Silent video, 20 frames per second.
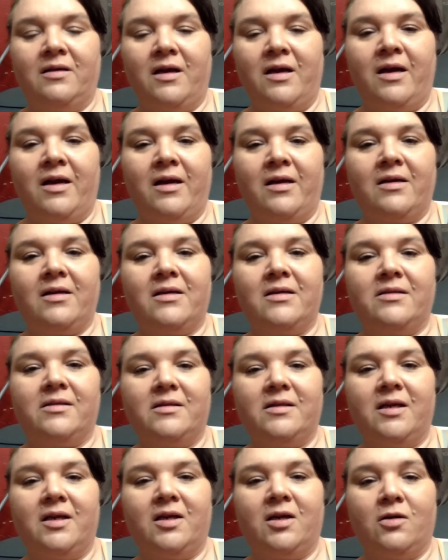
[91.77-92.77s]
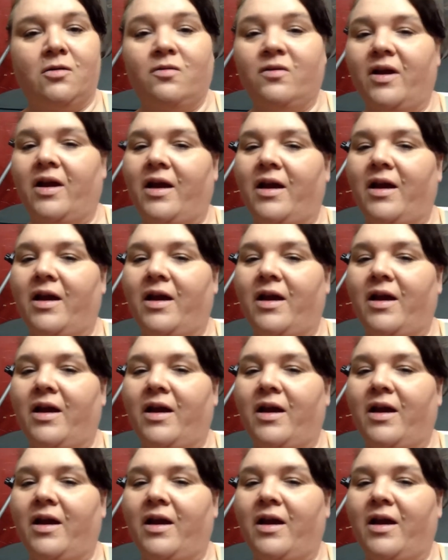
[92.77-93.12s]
a casino,